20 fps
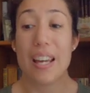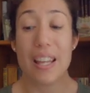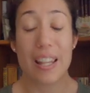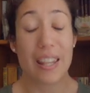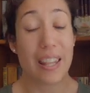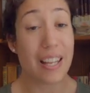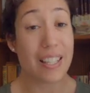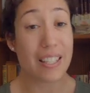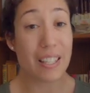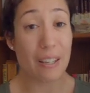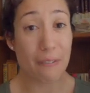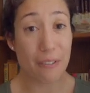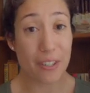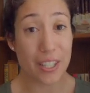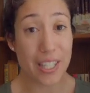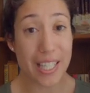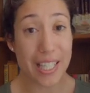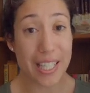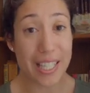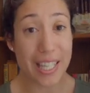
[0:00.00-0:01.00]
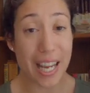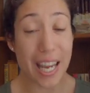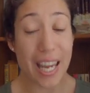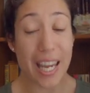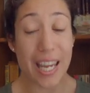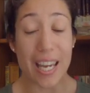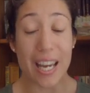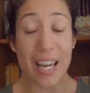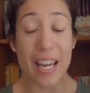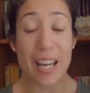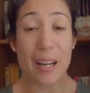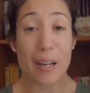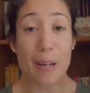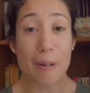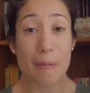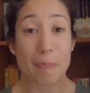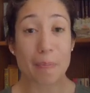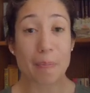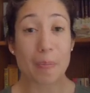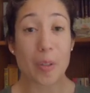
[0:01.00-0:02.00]
that's it for today.
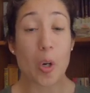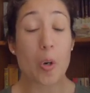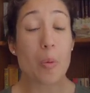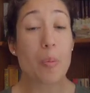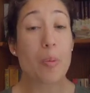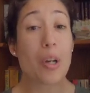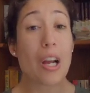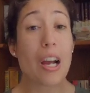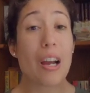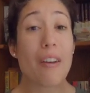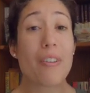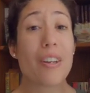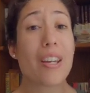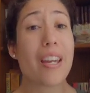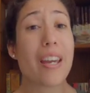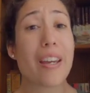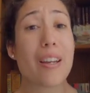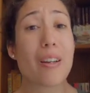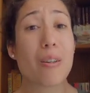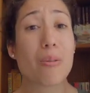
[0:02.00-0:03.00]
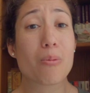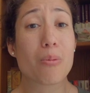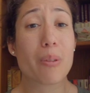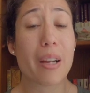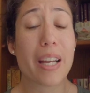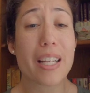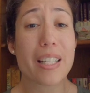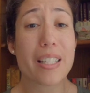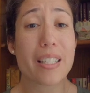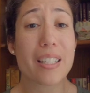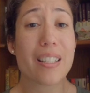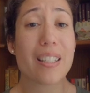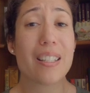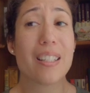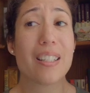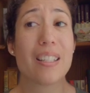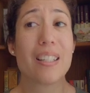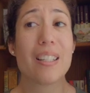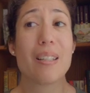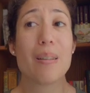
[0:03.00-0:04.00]
Hope you're having a great
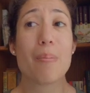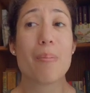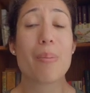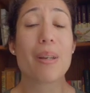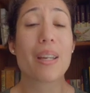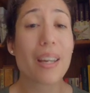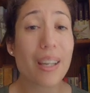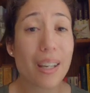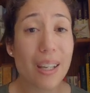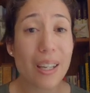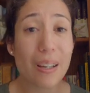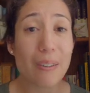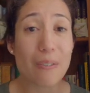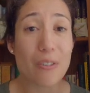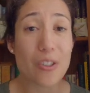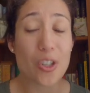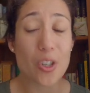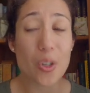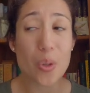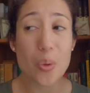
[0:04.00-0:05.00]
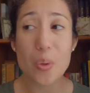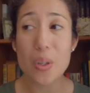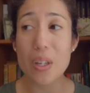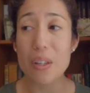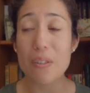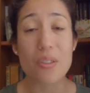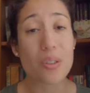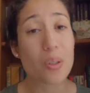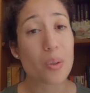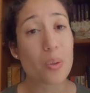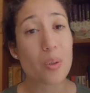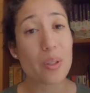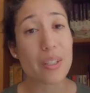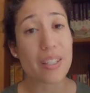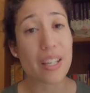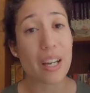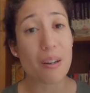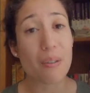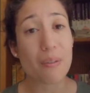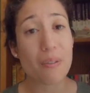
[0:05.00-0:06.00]
beginning of June. If school is
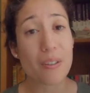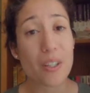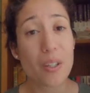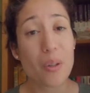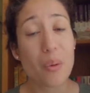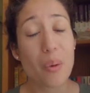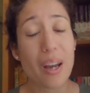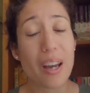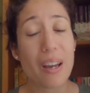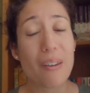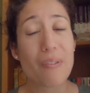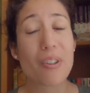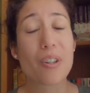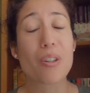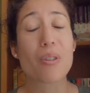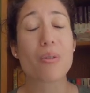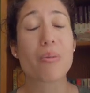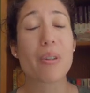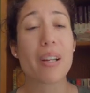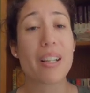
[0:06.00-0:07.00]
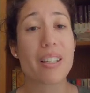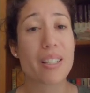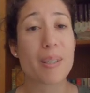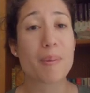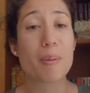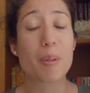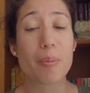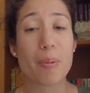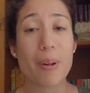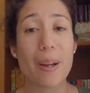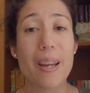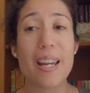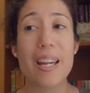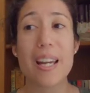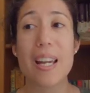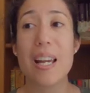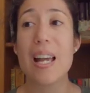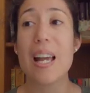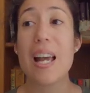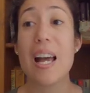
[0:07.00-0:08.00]
out for you, have a great summer break.
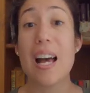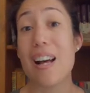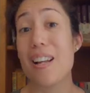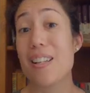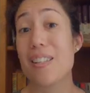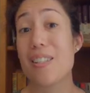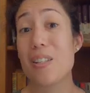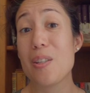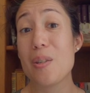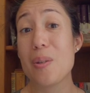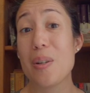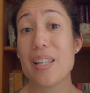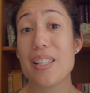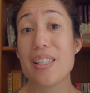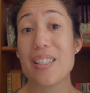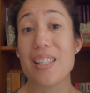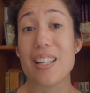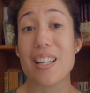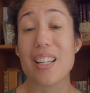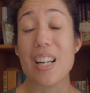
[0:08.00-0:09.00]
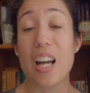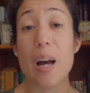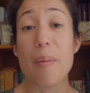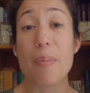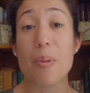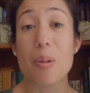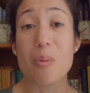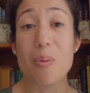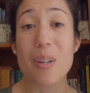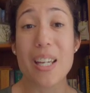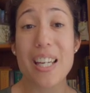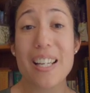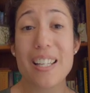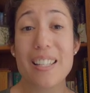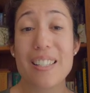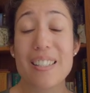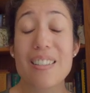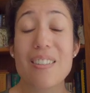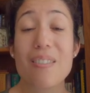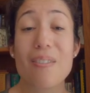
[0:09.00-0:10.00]
I'll see you guys in a couple
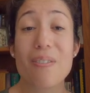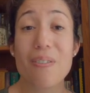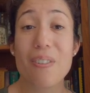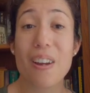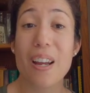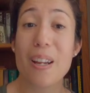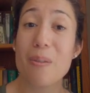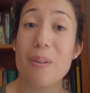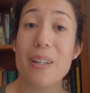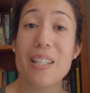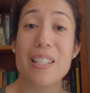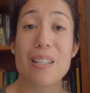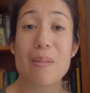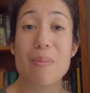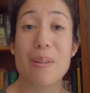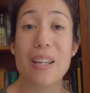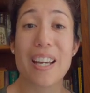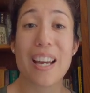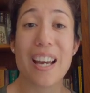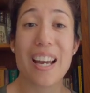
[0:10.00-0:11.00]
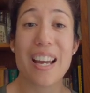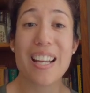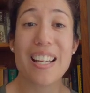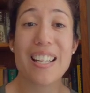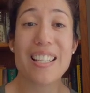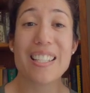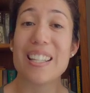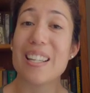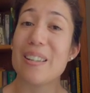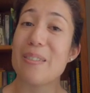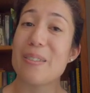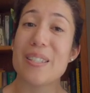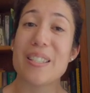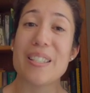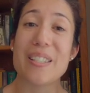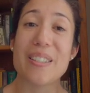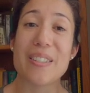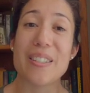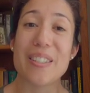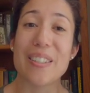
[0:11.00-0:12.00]
weeks. Find ways to be kind, and I will
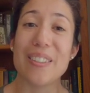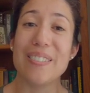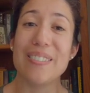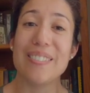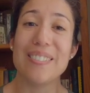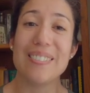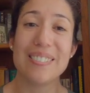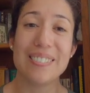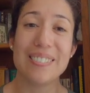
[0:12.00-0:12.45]
see you soon.